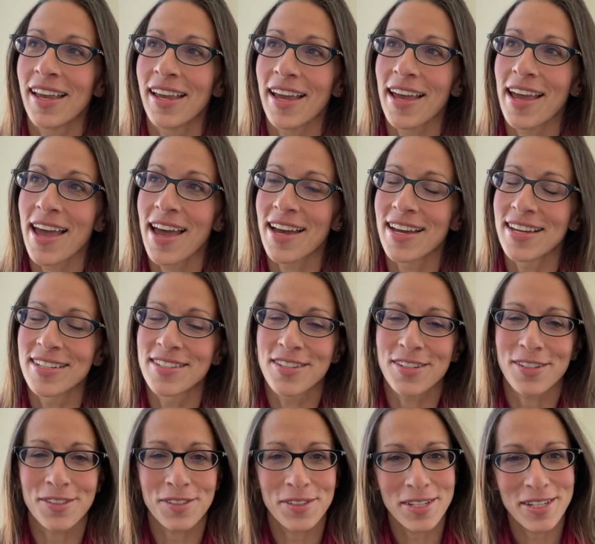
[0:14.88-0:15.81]
And
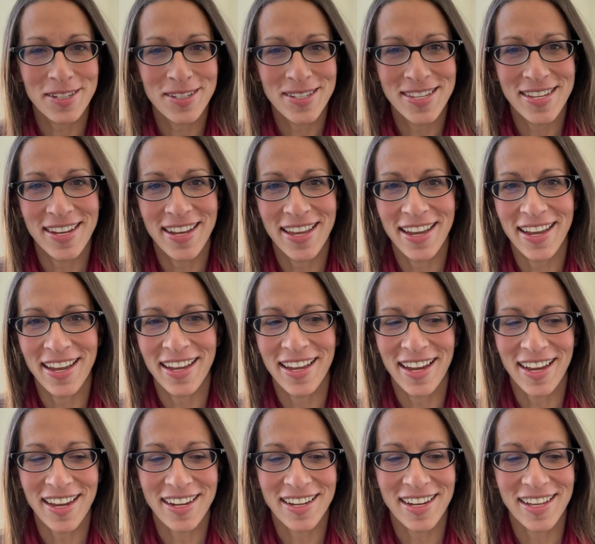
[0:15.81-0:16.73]
earlier today,
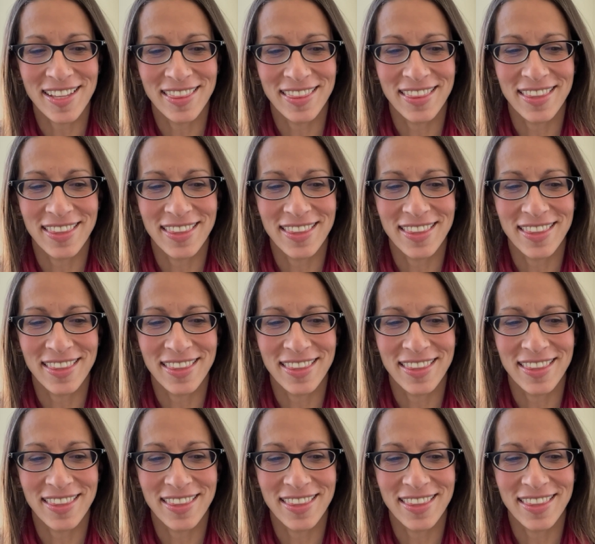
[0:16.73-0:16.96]
I got